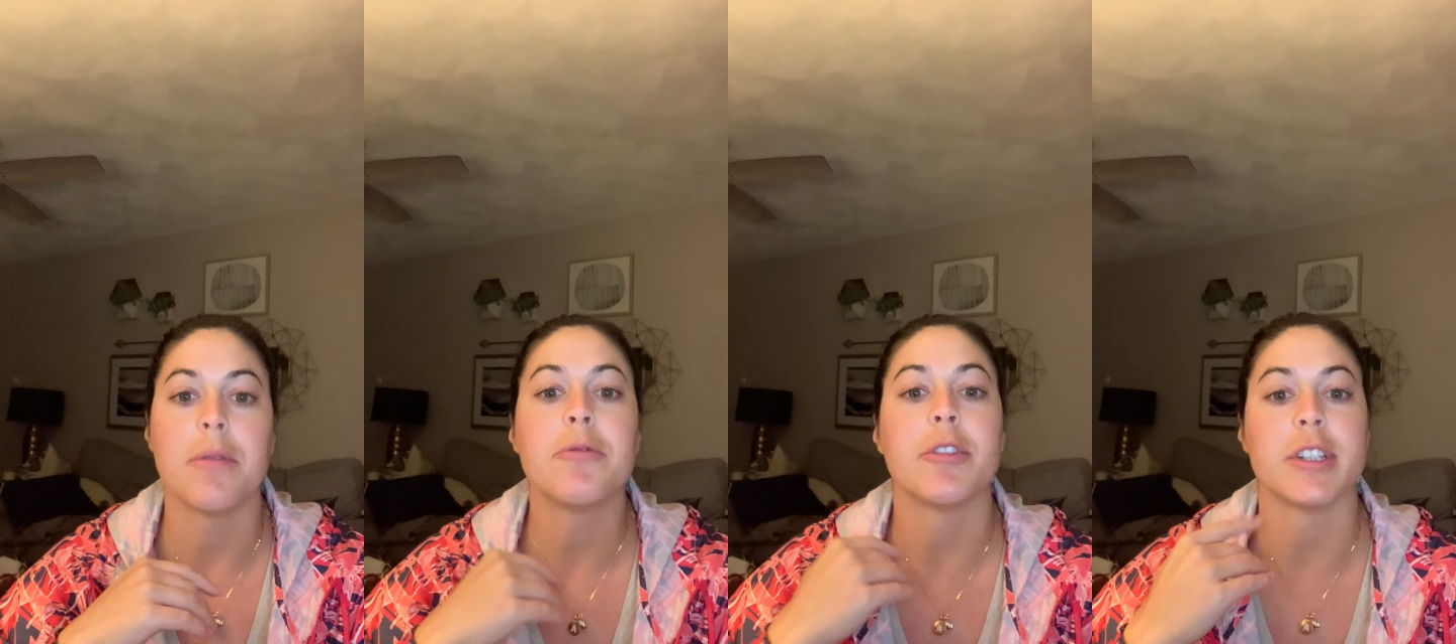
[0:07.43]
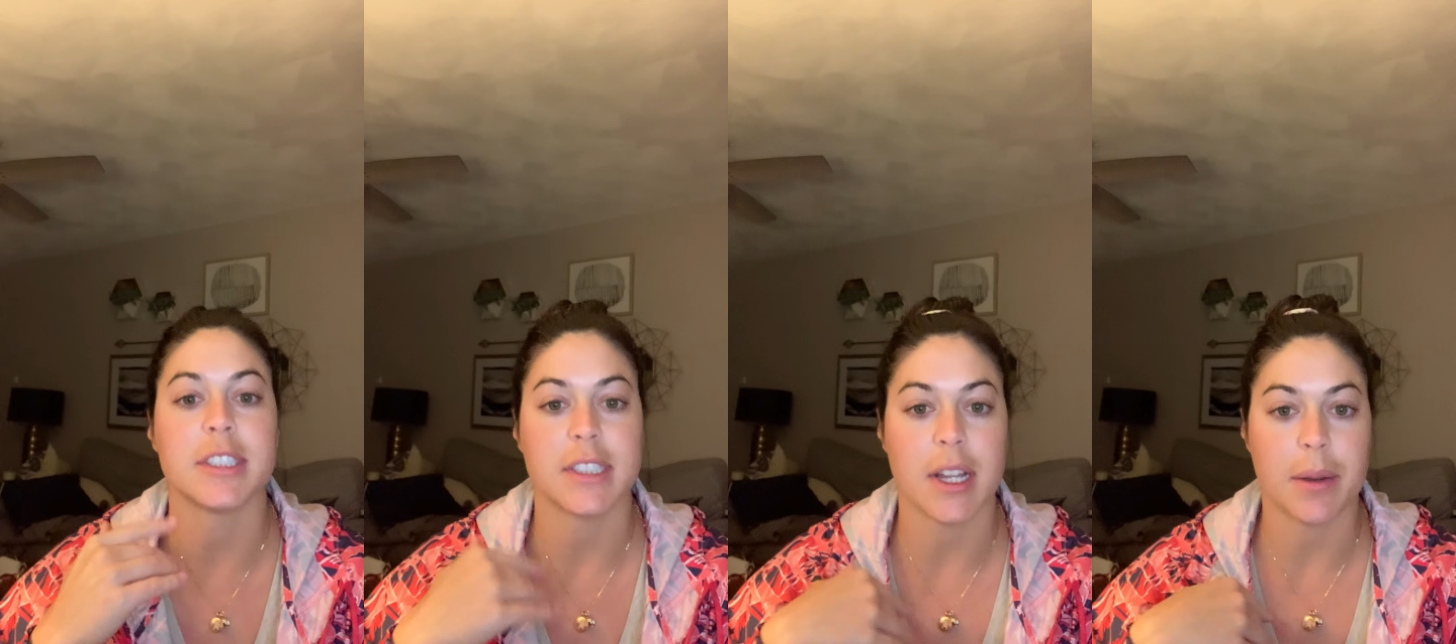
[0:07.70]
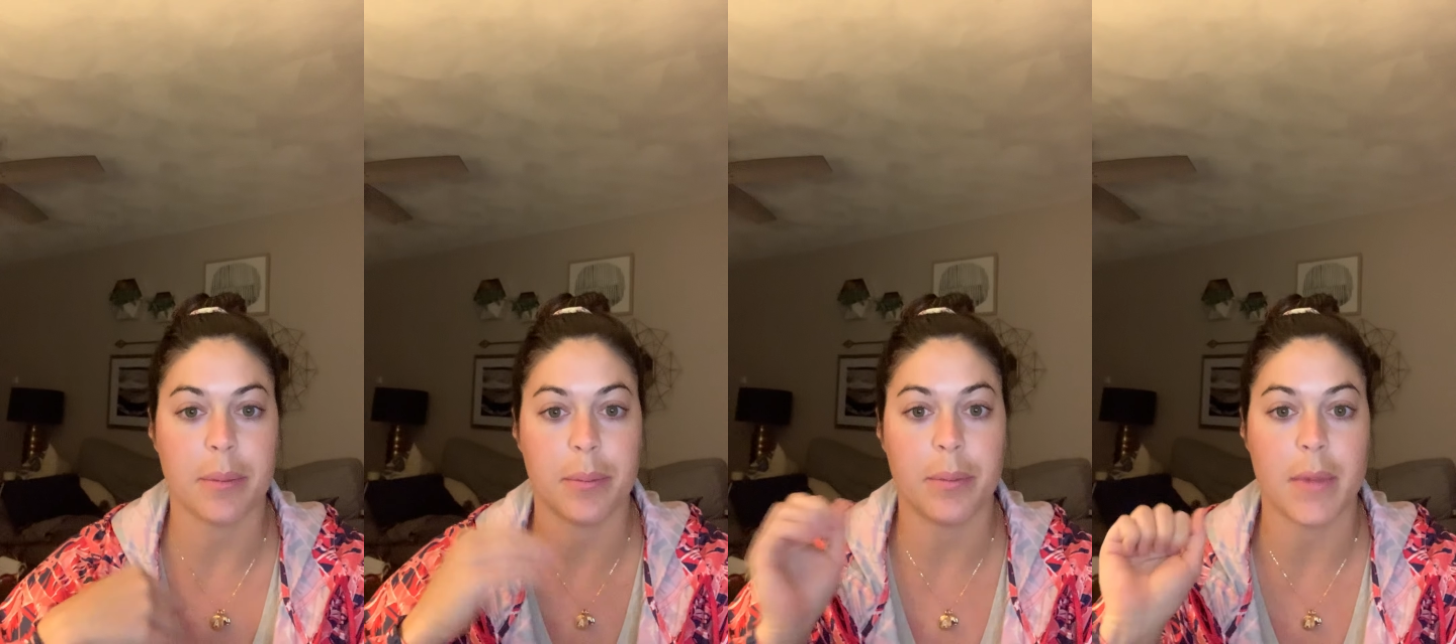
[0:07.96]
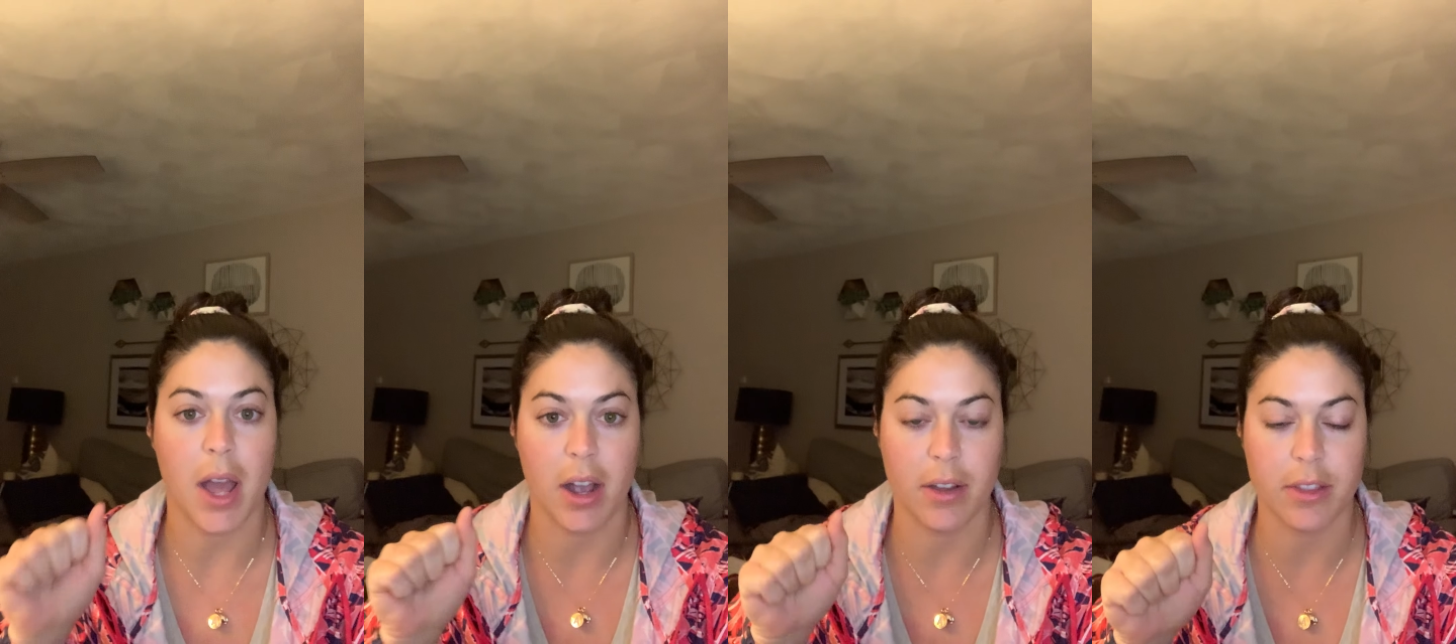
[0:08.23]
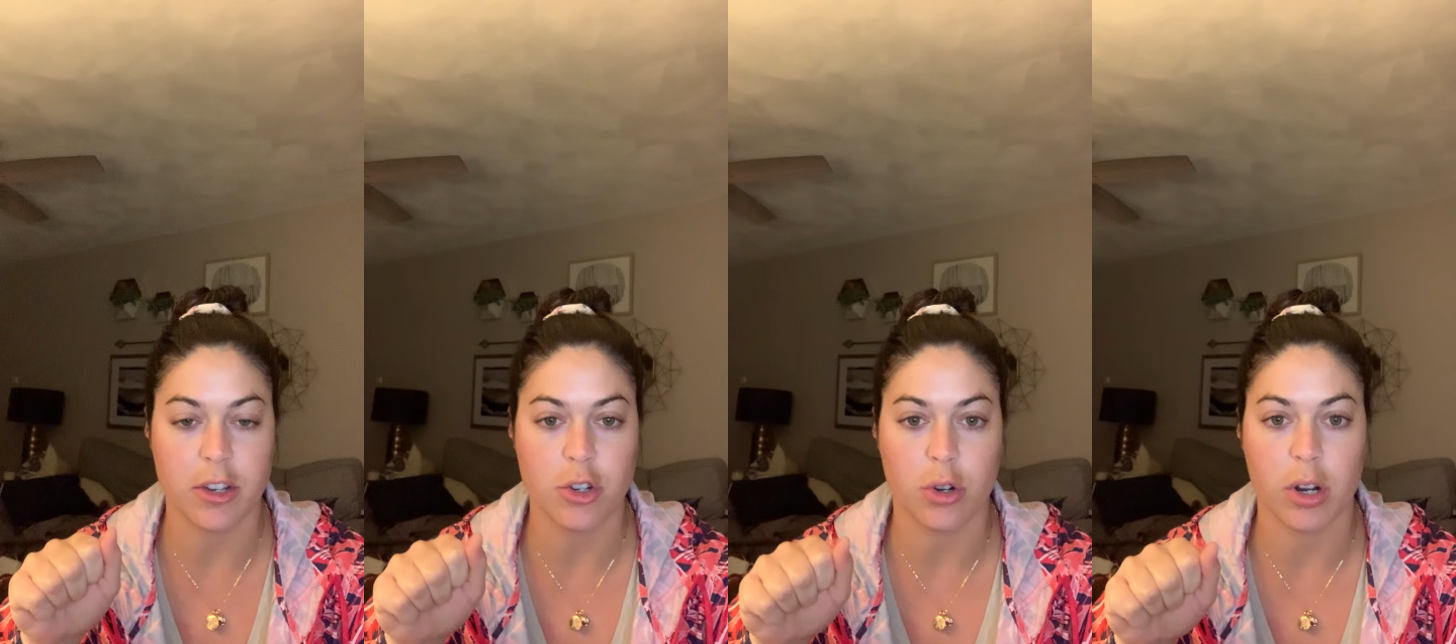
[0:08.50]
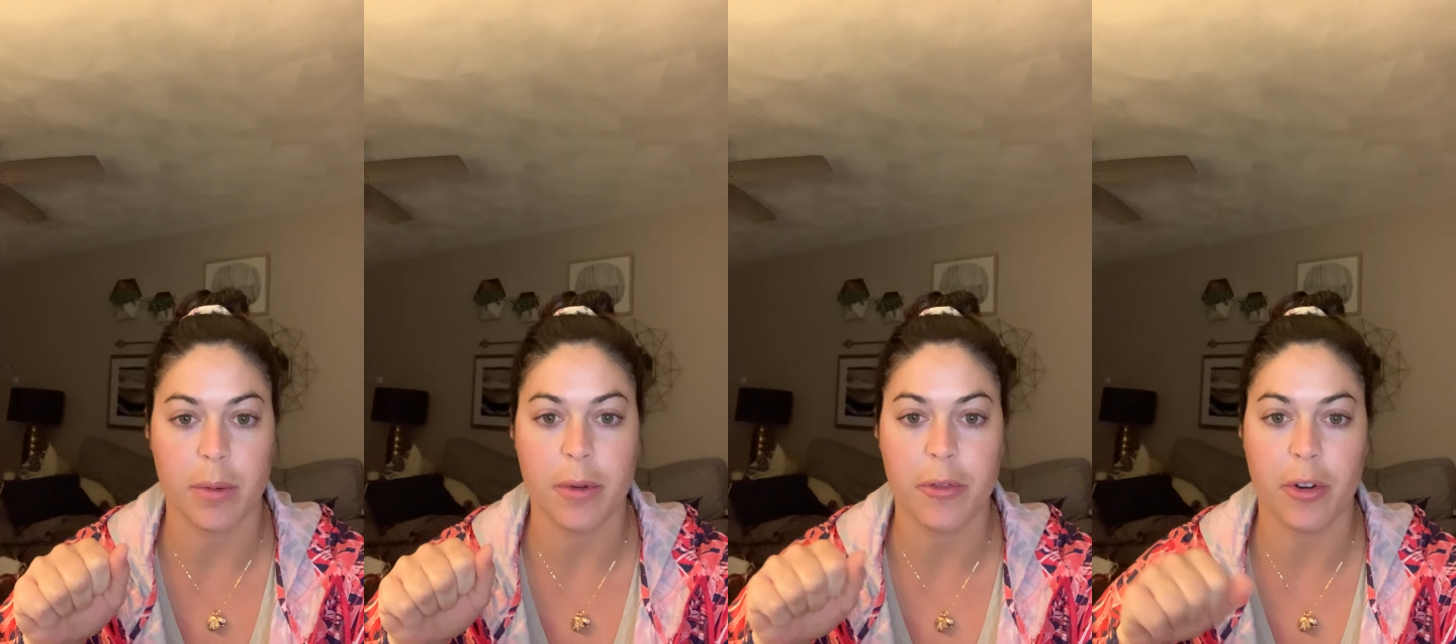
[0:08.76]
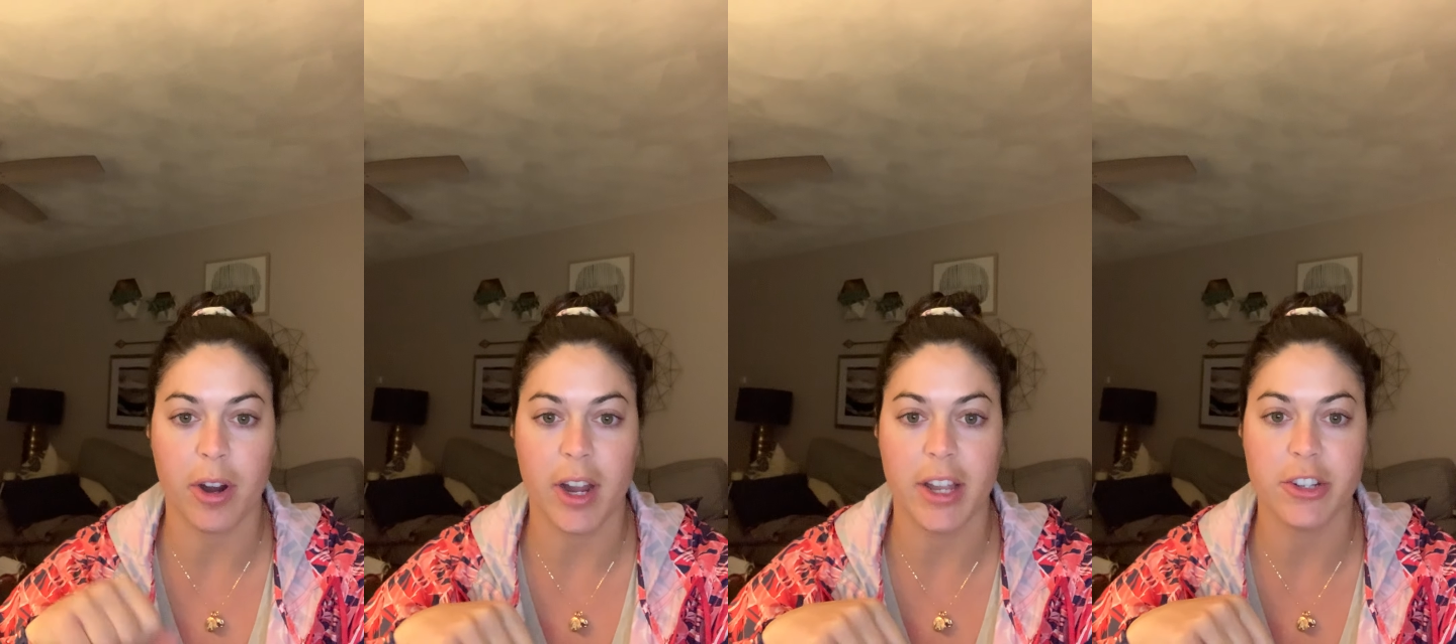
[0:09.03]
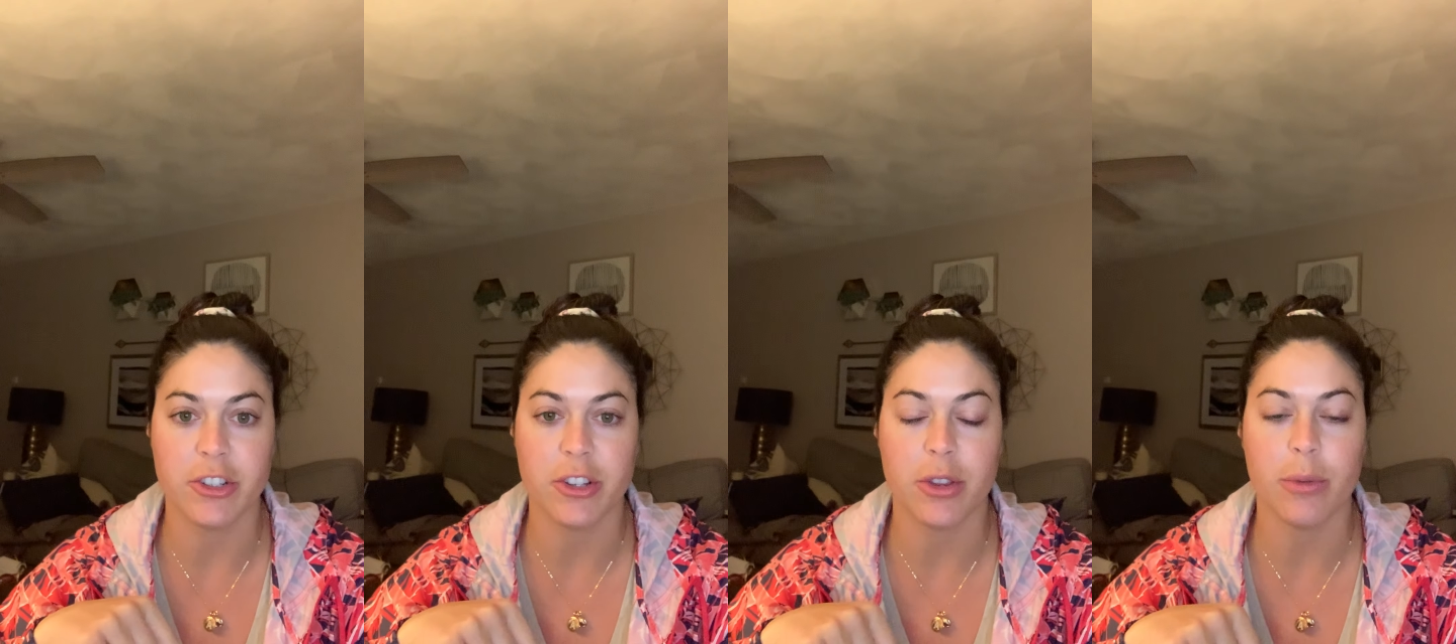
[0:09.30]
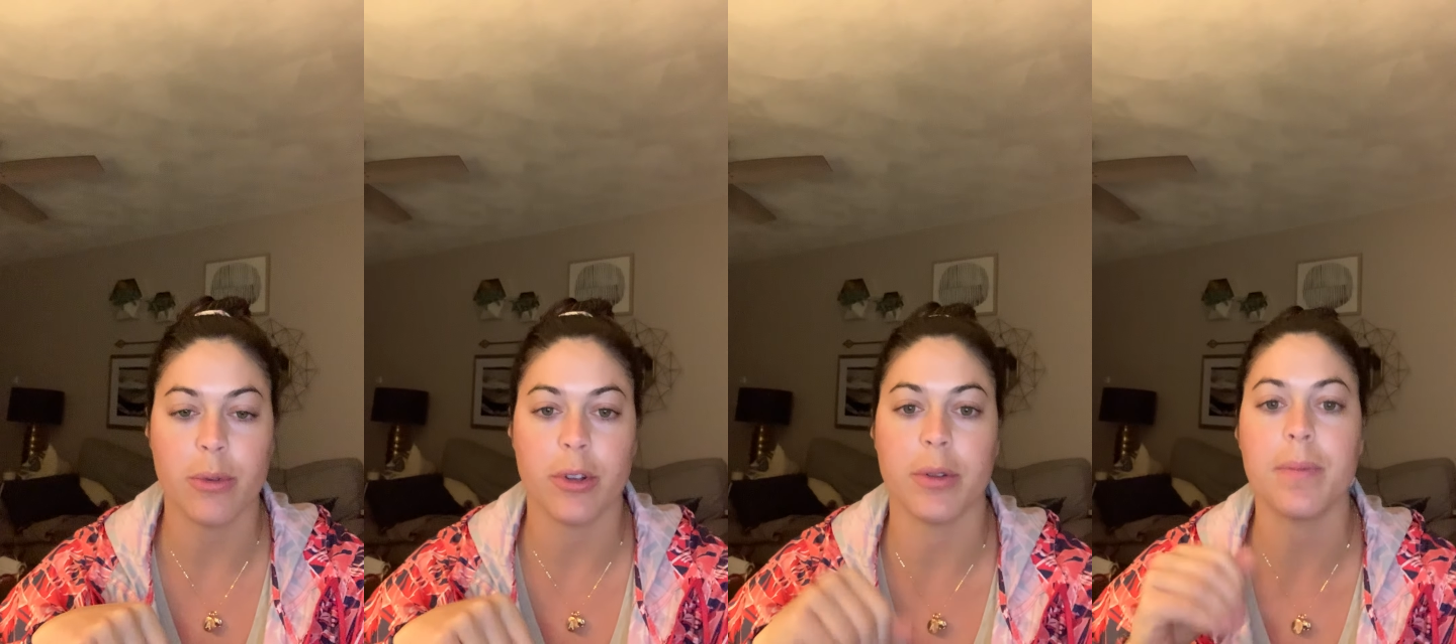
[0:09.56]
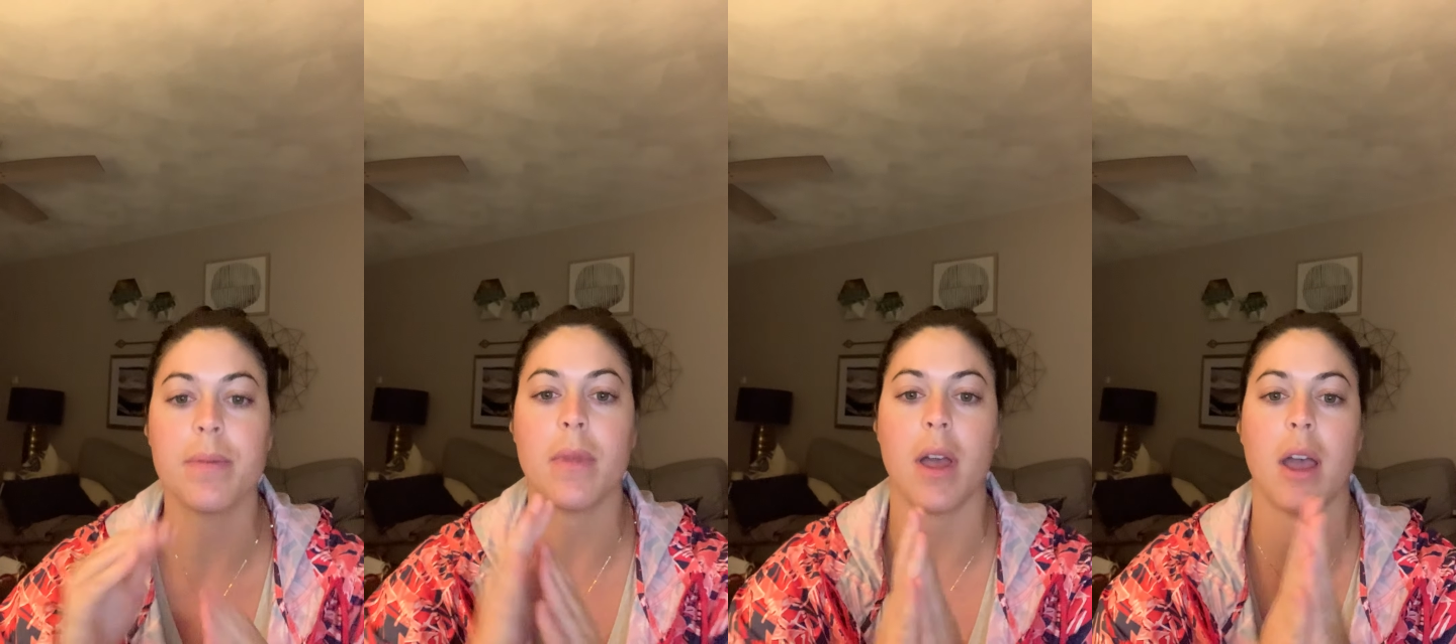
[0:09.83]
first knock on the door before I entered the room.